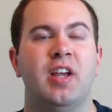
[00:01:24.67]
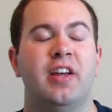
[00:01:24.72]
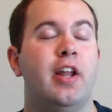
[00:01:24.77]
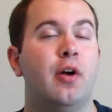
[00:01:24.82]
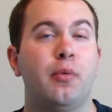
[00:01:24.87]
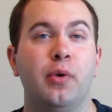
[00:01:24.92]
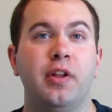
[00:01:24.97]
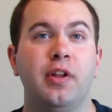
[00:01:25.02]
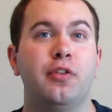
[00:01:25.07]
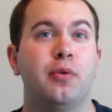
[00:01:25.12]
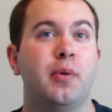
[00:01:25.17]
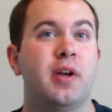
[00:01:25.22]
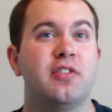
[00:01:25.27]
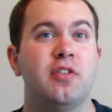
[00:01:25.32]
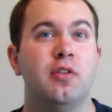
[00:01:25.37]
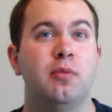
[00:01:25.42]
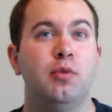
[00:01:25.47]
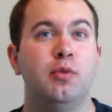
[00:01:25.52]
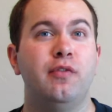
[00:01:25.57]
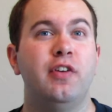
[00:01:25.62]
Now really the
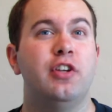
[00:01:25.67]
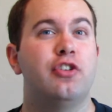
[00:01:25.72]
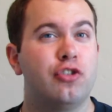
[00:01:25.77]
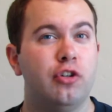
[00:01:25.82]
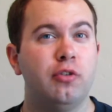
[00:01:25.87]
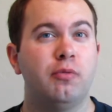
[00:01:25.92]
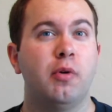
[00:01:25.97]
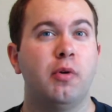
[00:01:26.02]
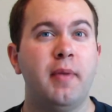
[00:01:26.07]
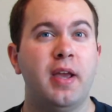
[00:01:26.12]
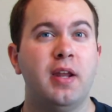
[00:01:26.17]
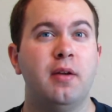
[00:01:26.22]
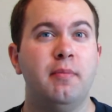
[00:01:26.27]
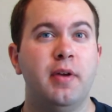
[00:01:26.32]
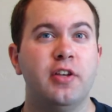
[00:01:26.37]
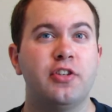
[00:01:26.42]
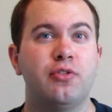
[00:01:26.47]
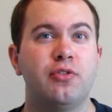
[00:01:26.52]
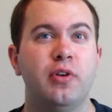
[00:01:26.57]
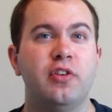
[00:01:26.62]
rest of the movie should remain a
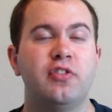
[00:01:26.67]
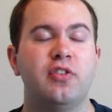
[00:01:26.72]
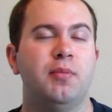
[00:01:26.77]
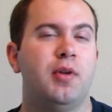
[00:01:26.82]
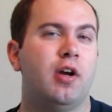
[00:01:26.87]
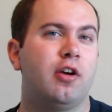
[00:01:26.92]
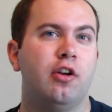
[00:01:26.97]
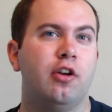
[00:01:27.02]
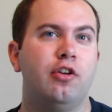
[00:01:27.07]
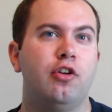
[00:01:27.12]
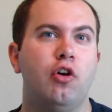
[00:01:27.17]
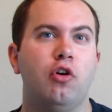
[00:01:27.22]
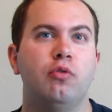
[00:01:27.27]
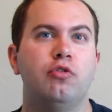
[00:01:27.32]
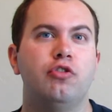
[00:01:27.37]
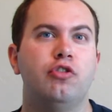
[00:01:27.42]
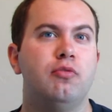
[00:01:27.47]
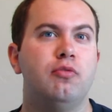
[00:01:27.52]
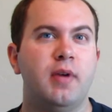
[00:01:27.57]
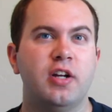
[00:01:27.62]
mystery, so I'm not going to
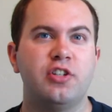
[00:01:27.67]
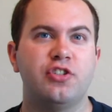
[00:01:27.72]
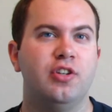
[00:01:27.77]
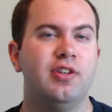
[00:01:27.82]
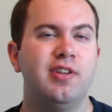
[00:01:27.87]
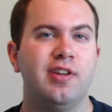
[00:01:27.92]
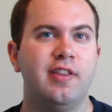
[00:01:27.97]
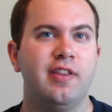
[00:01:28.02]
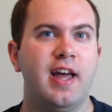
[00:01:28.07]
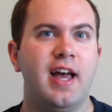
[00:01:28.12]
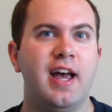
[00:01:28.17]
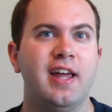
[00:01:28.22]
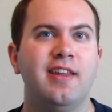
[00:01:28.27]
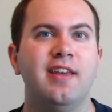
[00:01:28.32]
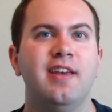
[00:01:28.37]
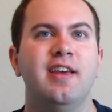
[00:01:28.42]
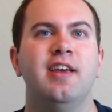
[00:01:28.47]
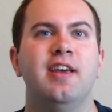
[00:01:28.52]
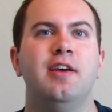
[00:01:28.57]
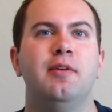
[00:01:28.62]
go too much into that,